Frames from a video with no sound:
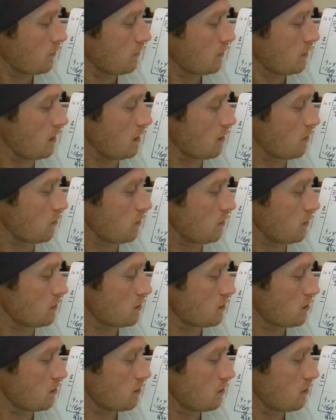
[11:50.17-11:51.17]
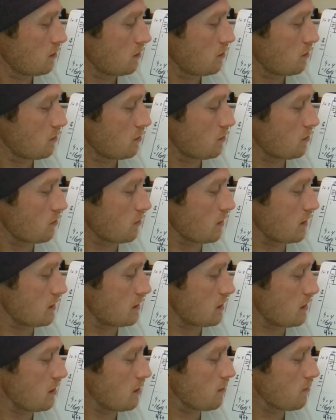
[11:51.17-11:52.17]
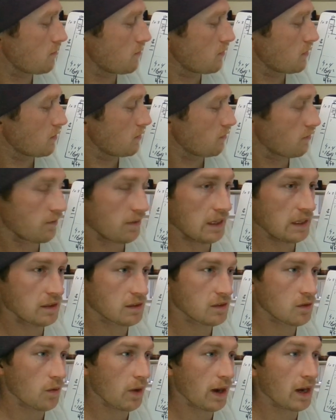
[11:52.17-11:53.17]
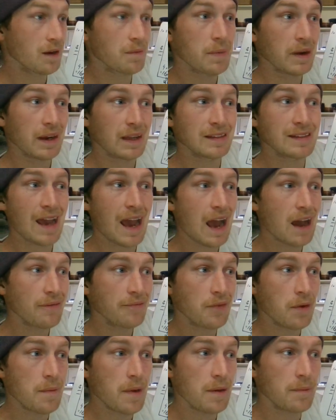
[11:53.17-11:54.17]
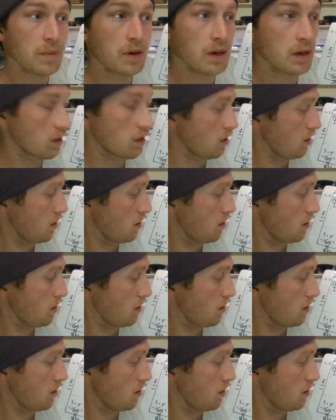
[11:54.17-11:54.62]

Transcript: equals 20 feet squared, but it's half, remember.